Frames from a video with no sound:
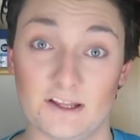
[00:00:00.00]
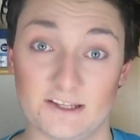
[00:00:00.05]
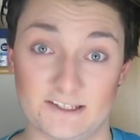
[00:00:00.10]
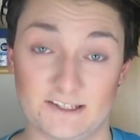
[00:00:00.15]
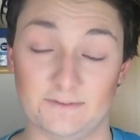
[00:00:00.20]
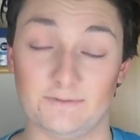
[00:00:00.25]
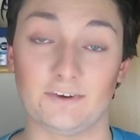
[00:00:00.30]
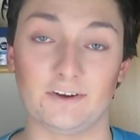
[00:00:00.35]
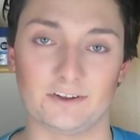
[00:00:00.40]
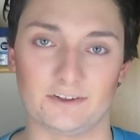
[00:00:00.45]

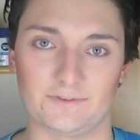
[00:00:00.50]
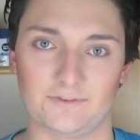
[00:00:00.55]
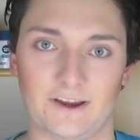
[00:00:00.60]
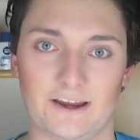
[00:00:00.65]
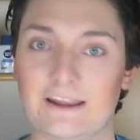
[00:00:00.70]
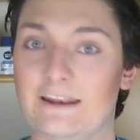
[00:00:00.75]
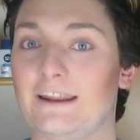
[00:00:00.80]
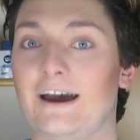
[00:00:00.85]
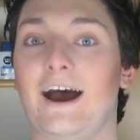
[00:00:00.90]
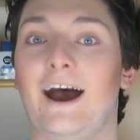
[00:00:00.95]
It's difficult to
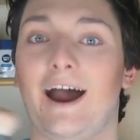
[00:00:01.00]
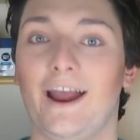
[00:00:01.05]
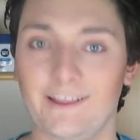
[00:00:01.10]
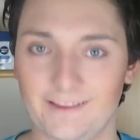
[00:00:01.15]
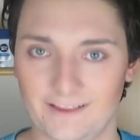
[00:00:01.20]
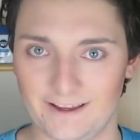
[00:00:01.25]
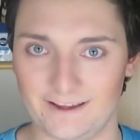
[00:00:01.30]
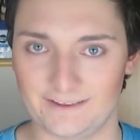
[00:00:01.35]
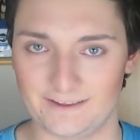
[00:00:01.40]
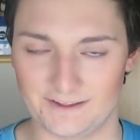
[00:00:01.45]
find a
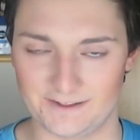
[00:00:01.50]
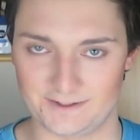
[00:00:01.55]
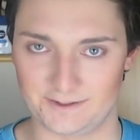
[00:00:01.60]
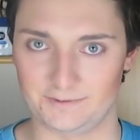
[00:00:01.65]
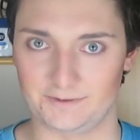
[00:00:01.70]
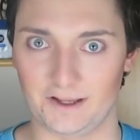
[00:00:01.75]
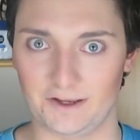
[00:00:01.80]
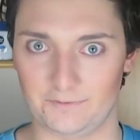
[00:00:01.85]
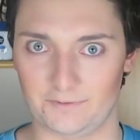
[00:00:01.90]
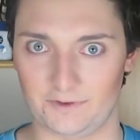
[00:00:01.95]
highlight that's
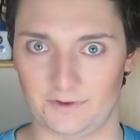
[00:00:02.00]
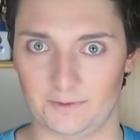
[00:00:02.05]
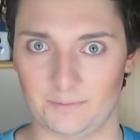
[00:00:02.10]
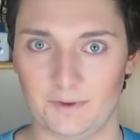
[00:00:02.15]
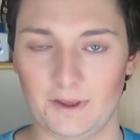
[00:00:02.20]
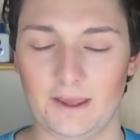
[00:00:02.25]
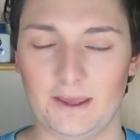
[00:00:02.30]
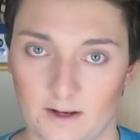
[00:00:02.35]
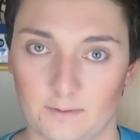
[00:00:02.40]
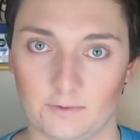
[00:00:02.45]
too light for them.
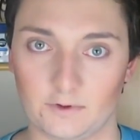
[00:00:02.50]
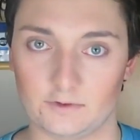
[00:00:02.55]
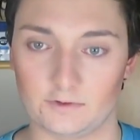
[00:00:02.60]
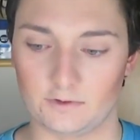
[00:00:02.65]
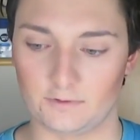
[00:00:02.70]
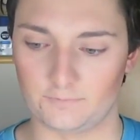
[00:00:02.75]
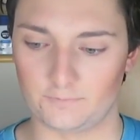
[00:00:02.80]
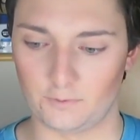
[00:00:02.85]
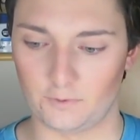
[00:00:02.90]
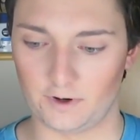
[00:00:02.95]
I'm going to
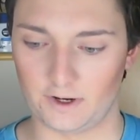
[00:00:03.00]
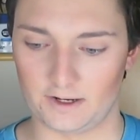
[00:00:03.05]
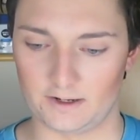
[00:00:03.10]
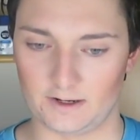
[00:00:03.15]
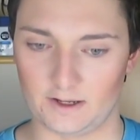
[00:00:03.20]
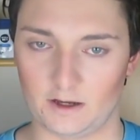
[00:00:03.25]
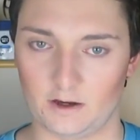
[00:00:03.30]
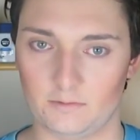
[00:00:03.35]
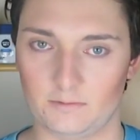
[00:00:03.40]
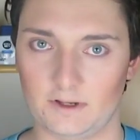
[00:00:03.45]
do the forehead
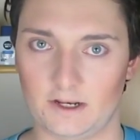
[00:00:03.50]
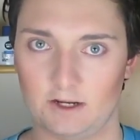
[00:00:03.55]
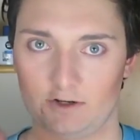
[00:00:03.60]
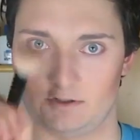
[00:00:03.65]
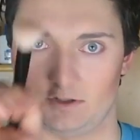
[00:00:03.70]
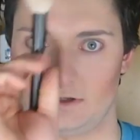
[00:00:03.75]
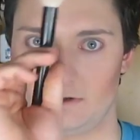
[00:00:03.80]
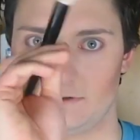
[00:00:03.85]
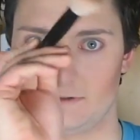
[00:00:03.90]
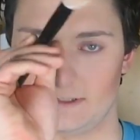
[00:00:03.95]
now. I'm going to
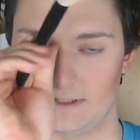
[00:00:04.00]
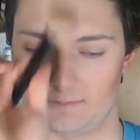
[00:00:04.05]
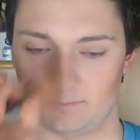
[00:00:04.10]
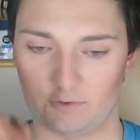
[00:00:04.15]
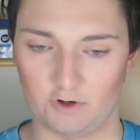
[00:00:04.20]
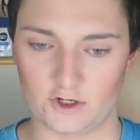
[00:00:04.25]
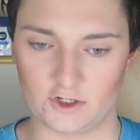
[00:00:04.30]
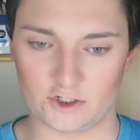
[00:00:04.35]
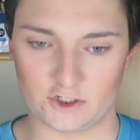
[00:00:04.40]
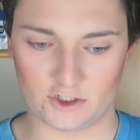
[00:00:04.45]
actually use this
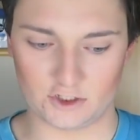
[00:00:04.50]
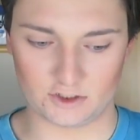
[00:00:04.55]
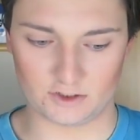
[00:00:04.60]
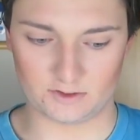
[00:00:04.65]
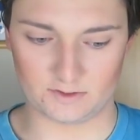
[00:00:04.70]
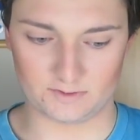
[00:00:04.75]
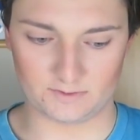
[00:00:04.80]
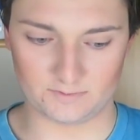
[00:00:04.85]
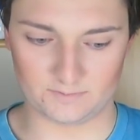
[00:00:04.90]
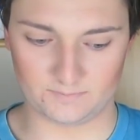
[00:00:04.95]
brush.
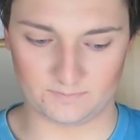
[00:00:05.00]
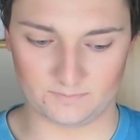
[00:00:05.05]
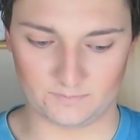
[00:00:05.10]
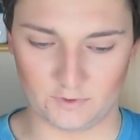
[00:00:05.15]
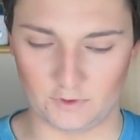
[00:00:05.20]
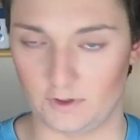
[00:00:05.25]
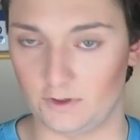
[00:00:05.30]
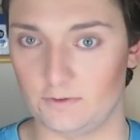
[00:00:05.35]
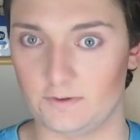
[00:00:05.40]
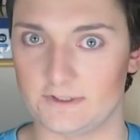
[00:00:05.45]

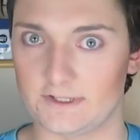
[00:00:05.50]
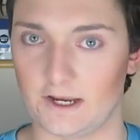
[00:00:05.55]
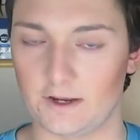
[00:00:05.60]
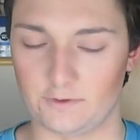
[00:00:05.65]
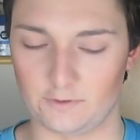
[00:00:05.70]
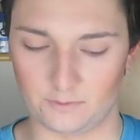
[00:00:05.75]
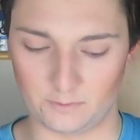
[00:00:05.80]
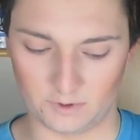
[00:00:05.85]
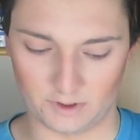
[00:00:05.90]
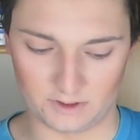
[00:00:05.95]
You can use
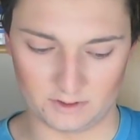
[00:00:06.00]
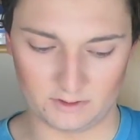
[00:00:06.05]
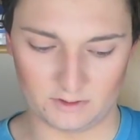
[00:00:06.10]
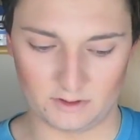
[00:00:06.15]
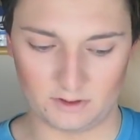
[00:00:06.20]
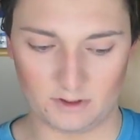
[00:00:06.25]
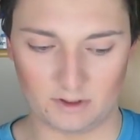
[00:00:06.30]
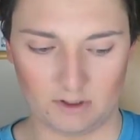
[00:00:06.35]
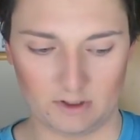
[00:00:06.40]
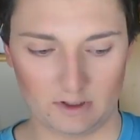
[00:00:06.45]
either one.
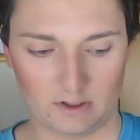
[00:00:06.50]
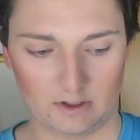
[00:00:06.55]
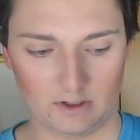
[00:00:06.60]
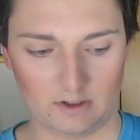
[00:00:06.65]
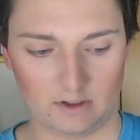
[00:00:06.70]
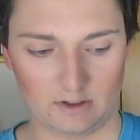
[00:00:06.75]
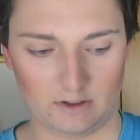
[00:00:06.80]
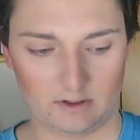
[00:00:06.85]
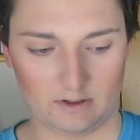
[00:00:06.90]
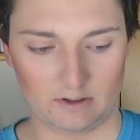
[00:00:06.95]

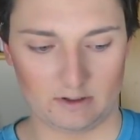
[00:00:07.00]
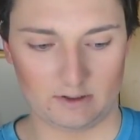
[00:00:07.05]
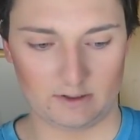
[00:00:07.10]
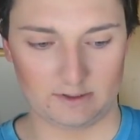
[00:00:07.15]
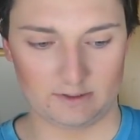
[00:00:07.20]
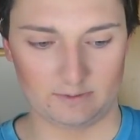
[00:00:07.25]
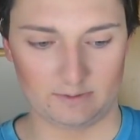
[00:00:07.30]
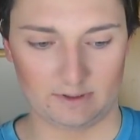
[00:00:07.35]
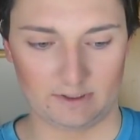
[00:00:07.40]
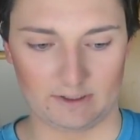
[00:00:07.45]

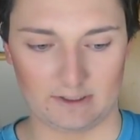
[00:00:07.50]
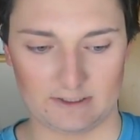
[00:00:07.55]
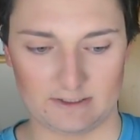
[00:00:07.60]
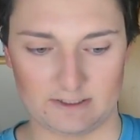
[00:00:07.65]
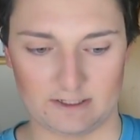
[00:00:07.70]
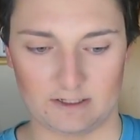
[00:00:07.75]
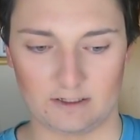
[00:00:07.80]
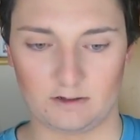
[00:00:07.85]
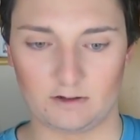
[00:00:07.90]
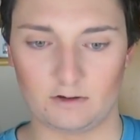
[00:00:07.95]
So again, I
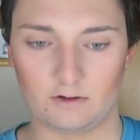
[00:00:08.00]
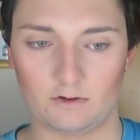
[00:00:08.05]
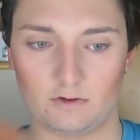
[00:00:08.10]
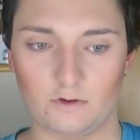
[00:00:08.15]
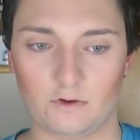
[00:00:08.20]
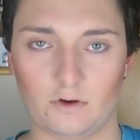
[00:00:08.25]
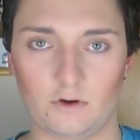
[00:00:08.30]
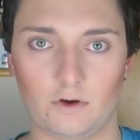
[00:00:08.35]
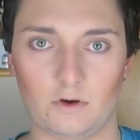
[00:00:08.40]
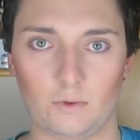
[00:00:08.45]
take
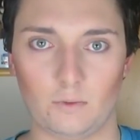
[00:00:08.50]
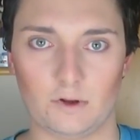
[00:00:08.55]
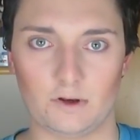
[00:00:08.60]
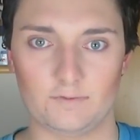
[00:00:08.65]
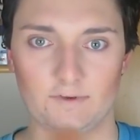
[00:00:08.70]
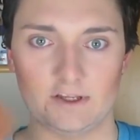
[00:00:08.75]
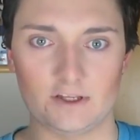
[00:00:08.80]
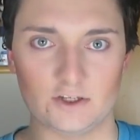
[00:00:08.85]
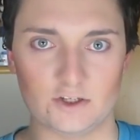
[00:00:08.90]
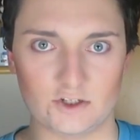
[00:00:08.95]
one
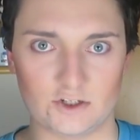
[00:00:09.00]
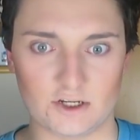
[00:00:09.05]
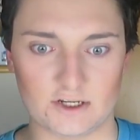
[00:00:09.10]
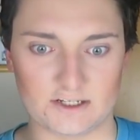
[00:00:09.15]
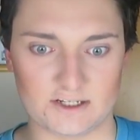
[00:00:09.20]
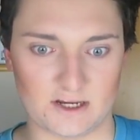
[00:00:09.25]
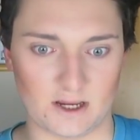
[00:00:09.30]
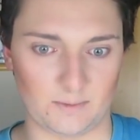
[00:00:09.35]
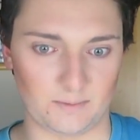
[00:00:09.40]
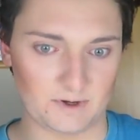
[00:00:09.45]
of each,
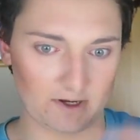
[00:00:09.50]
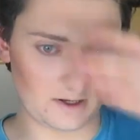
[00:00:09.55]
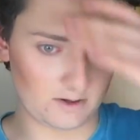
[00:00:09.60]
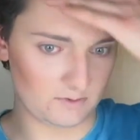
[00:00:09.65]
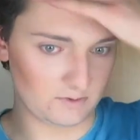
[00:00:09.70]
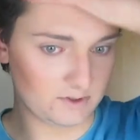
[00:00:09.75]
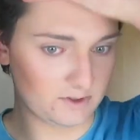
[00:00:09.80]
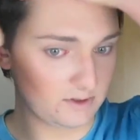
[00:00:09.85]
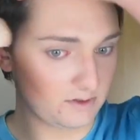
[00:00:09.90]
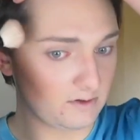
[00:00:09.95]
tap it out.